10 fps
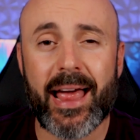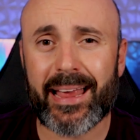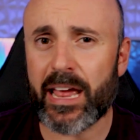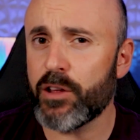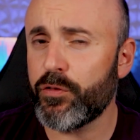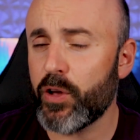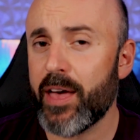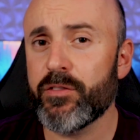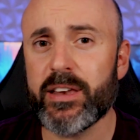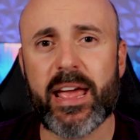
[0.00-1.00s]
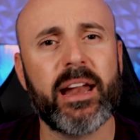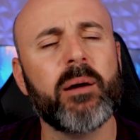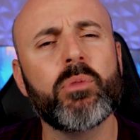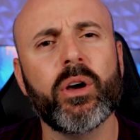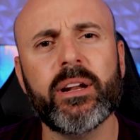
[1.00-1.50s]
Again, if you haven't yet,
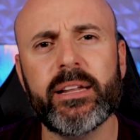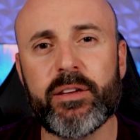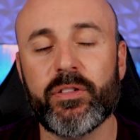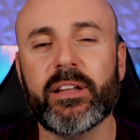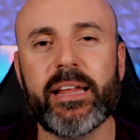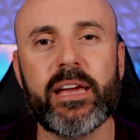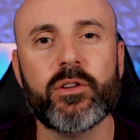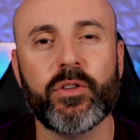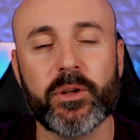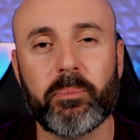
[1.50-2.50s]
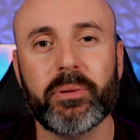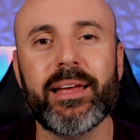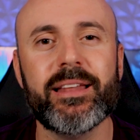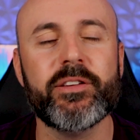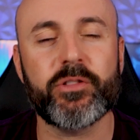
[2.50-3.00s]
I'm gonna leave a link for the
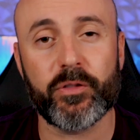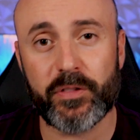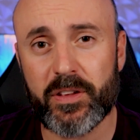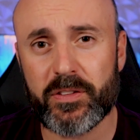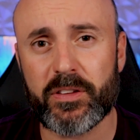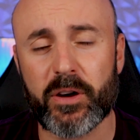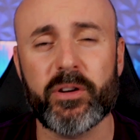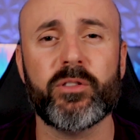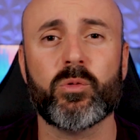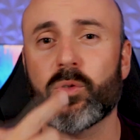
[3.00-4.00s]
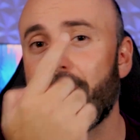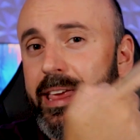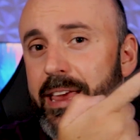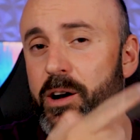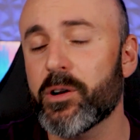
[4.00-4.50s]
playlist of this series
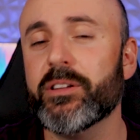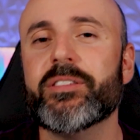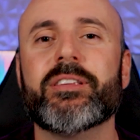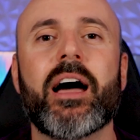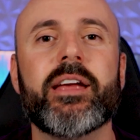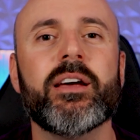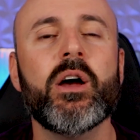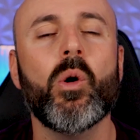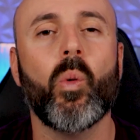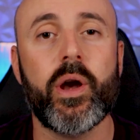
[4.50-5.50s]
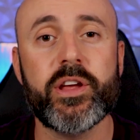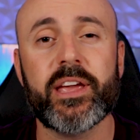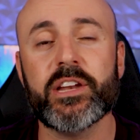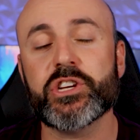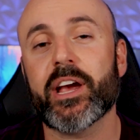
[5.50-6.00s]
right here on the side where you
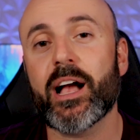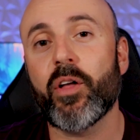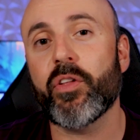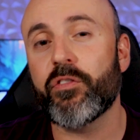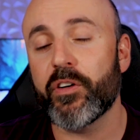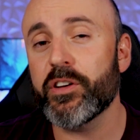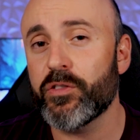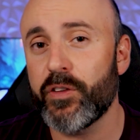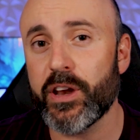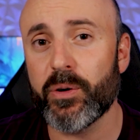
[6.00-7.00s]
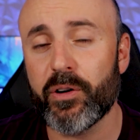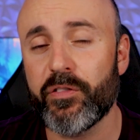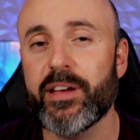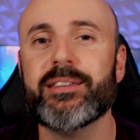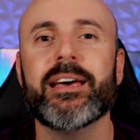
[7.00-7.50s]
can check out the first video
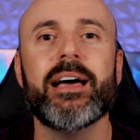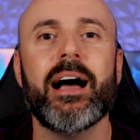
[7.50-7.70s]
of it,